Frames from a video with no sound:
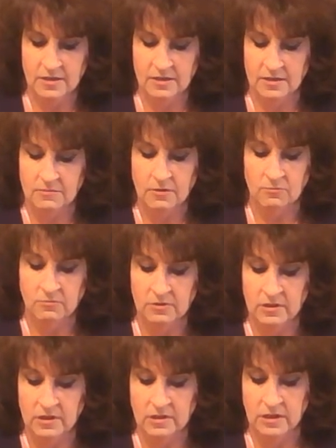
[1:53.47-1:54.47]
It's a
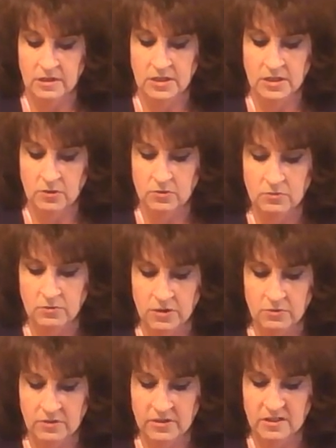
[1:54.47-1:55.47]
really nice dough to
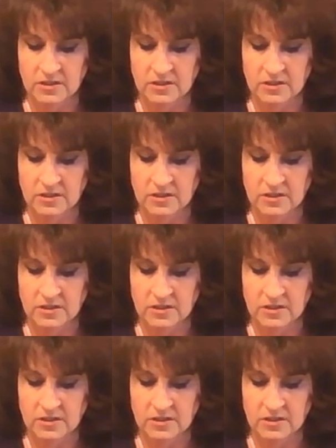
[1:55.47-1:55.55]
work with.